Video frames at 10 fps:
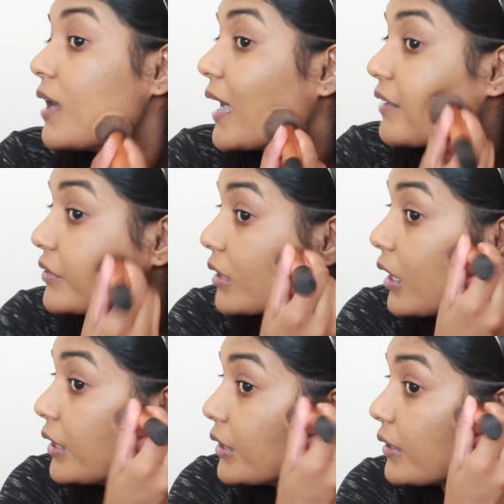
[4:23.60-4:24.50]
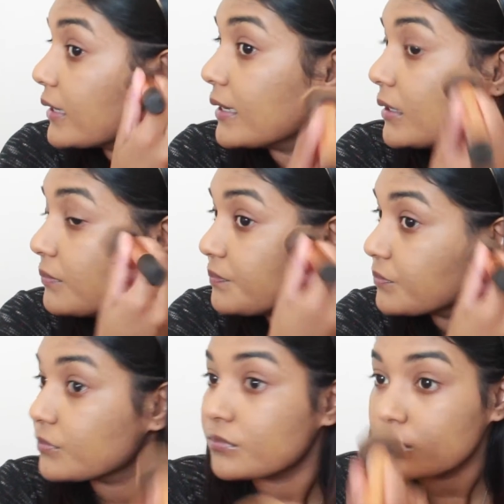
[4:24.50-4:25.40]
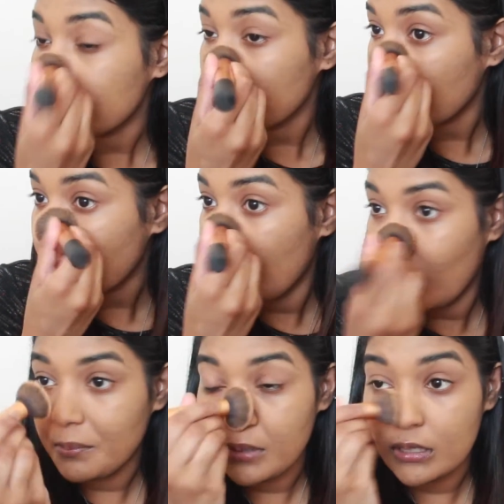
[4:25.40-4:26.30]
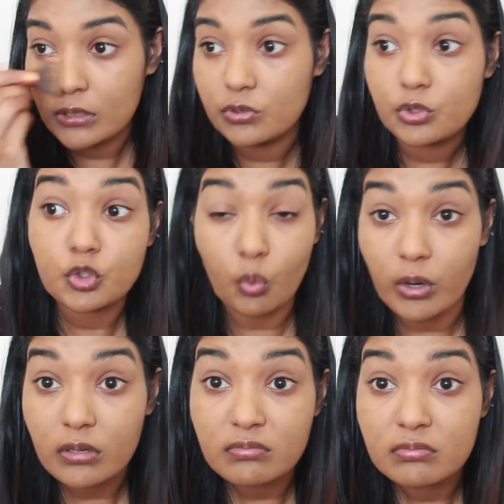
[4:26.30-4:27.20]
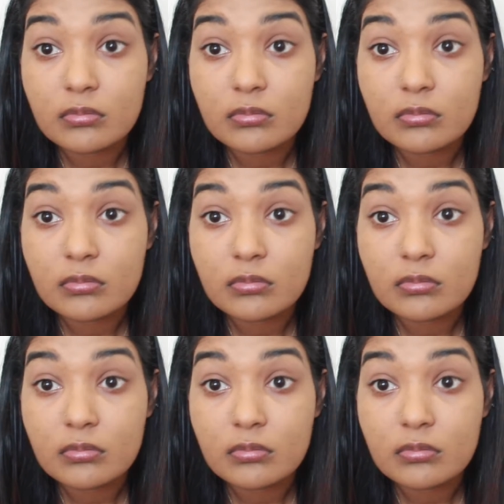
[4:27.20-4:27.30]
After color correcting, I mean, sure,